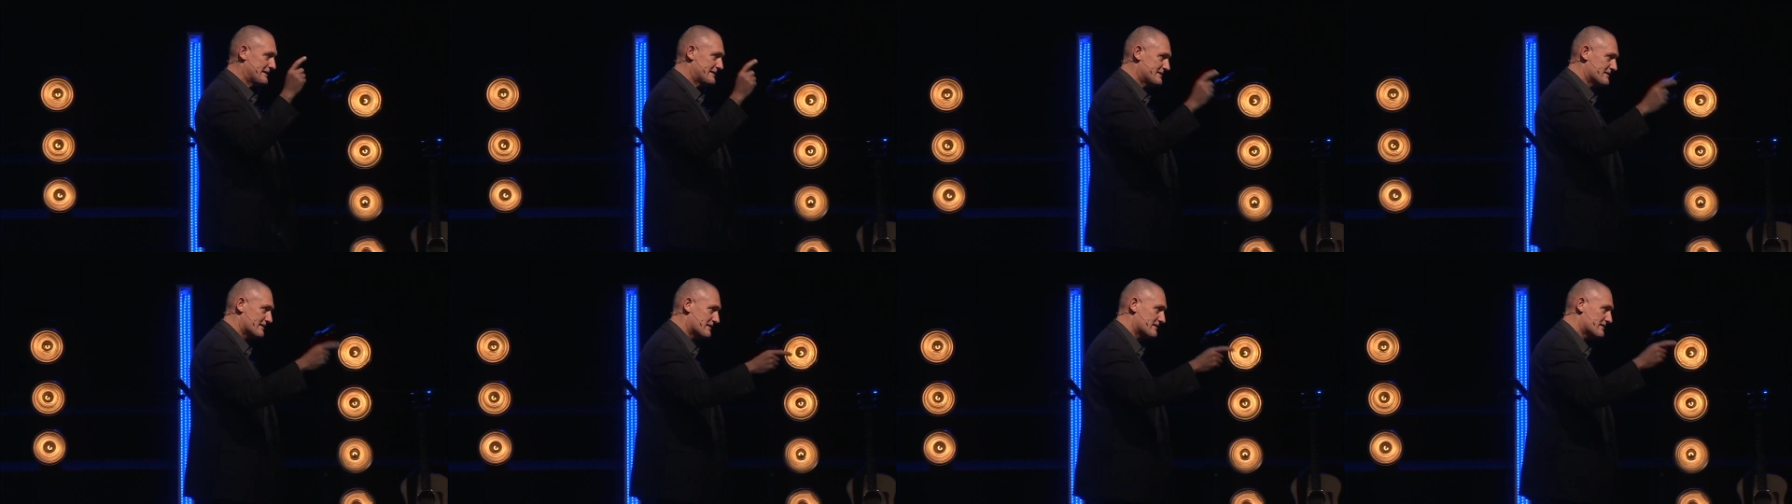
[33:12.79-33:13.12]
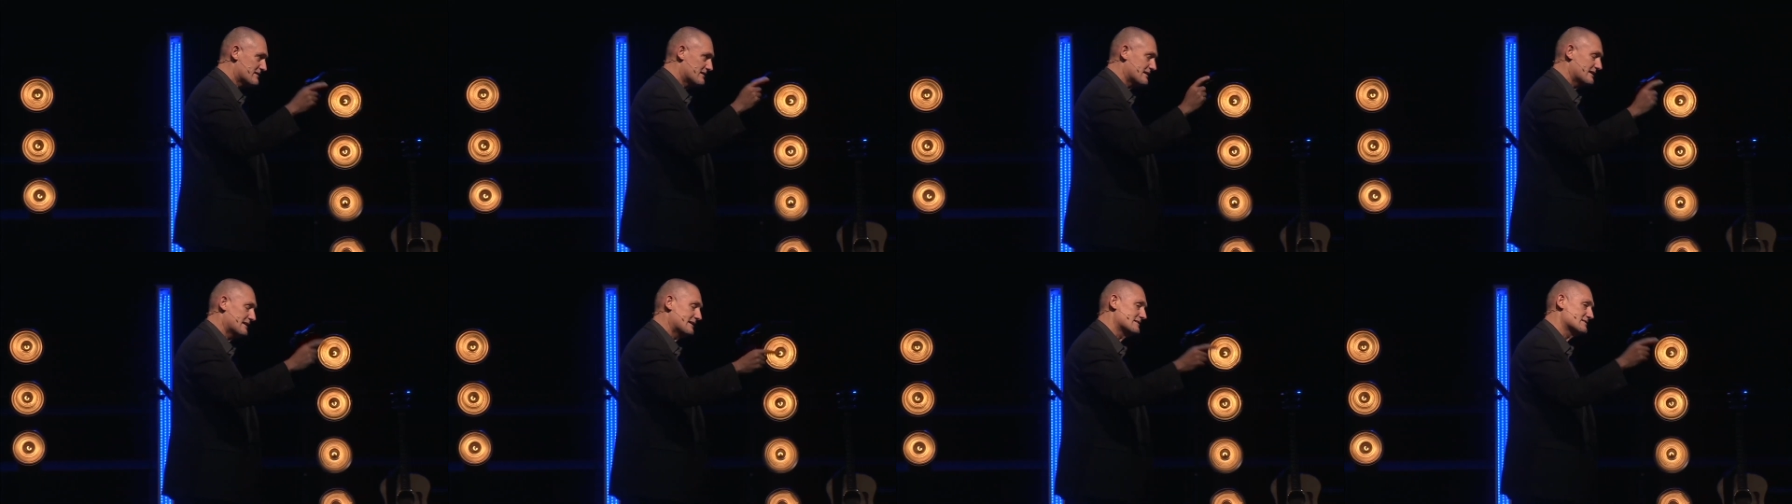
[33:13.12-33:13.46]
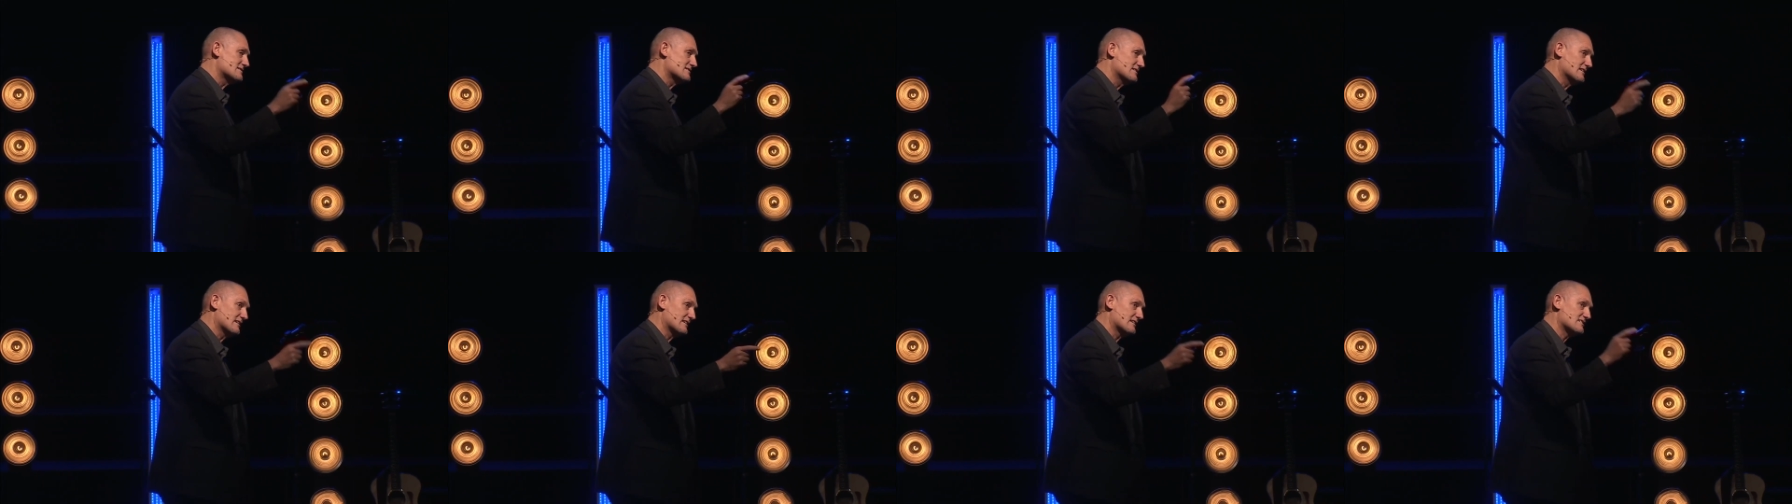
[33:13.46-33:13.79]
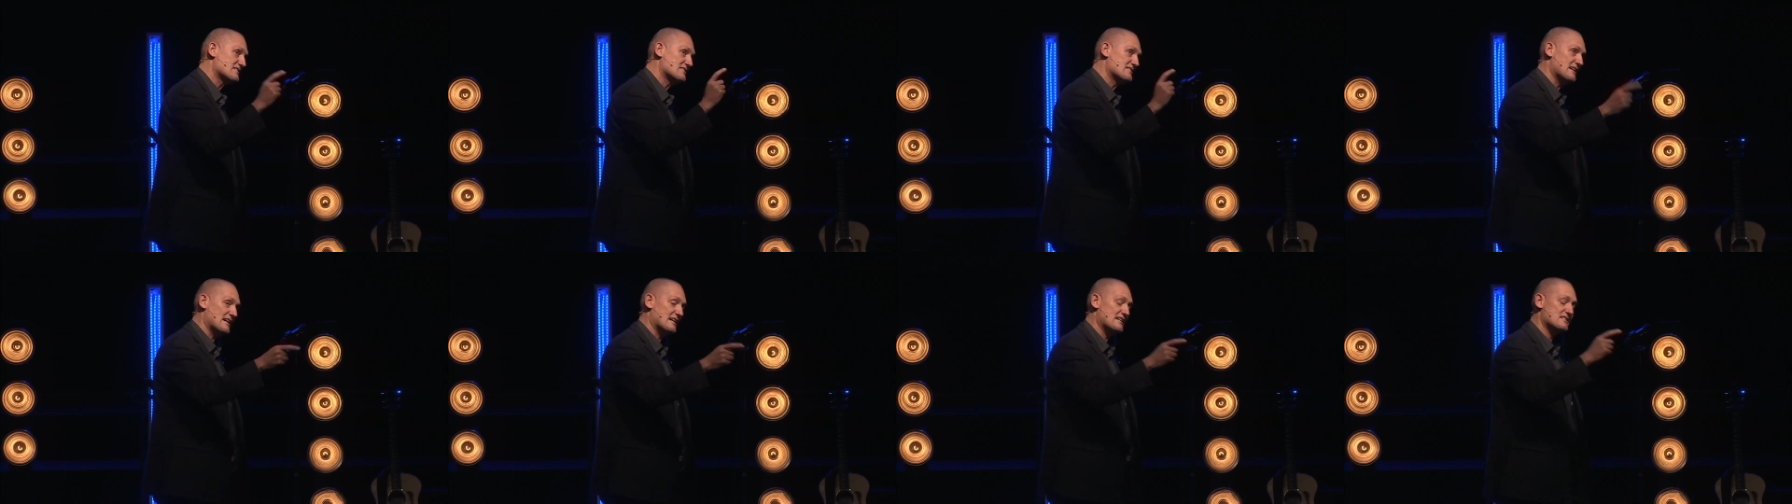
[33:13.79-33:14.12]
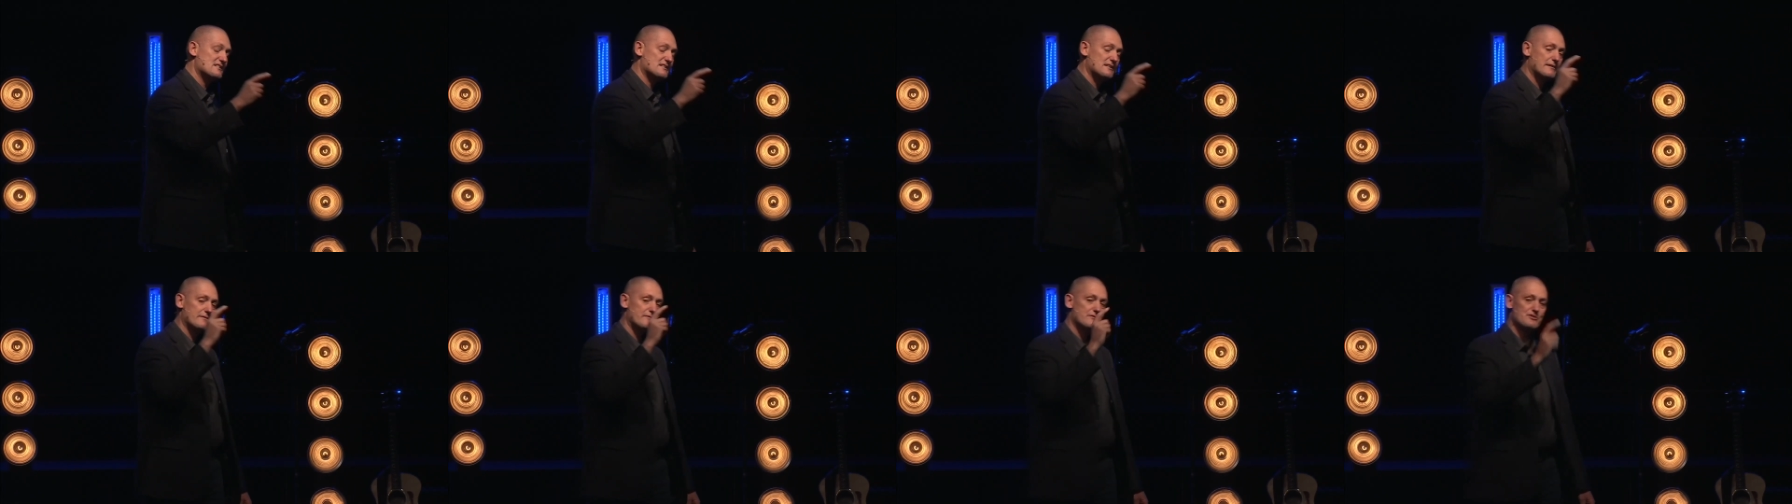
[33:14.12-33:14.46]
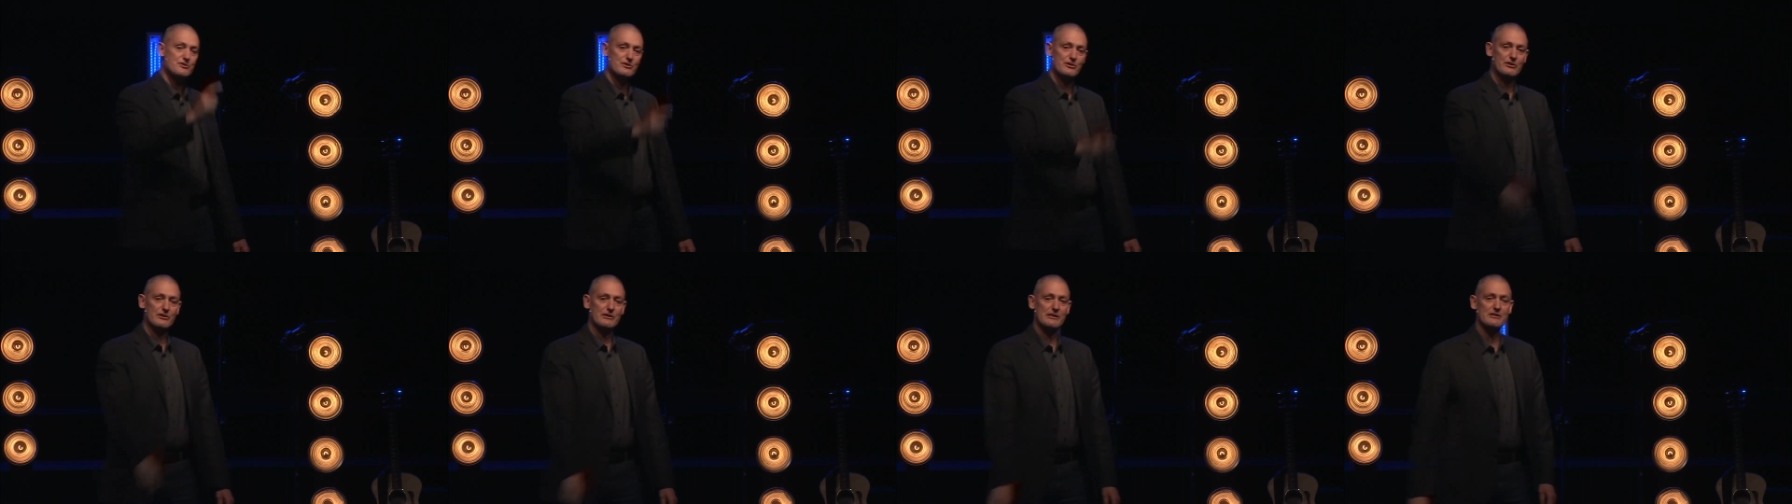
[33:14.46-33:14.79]
doth its successive
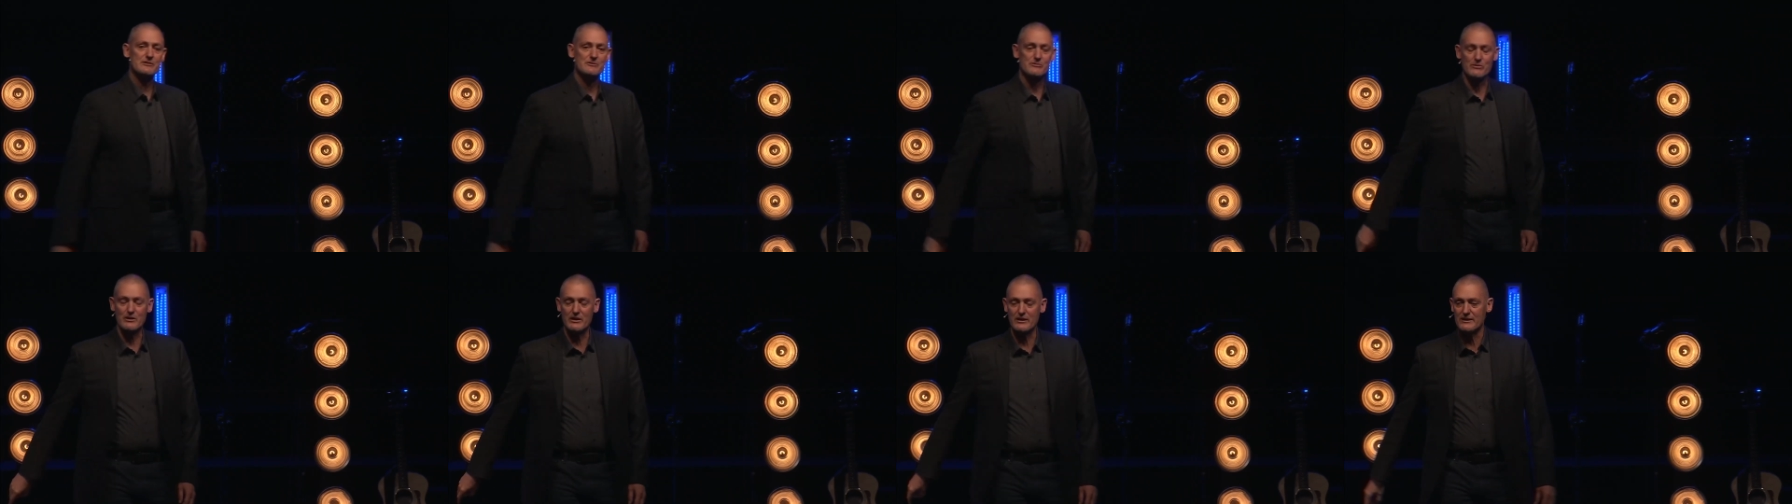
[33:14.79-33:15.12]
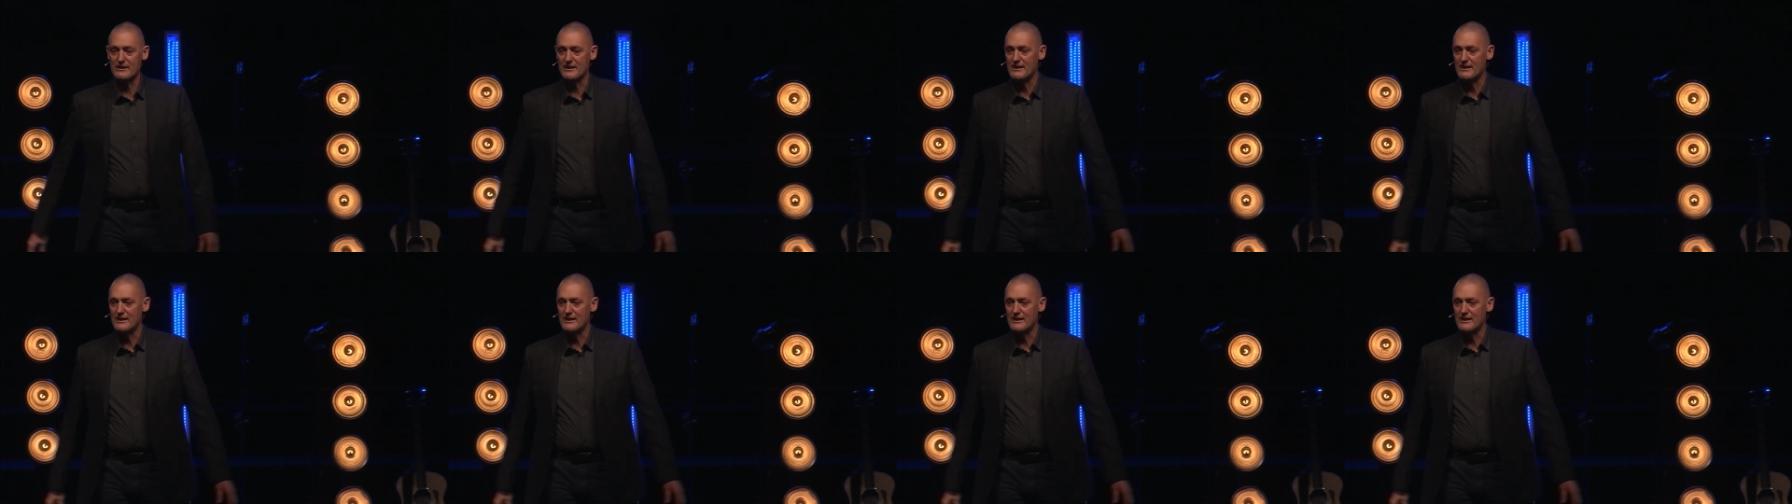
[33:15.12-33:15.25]
journeys run,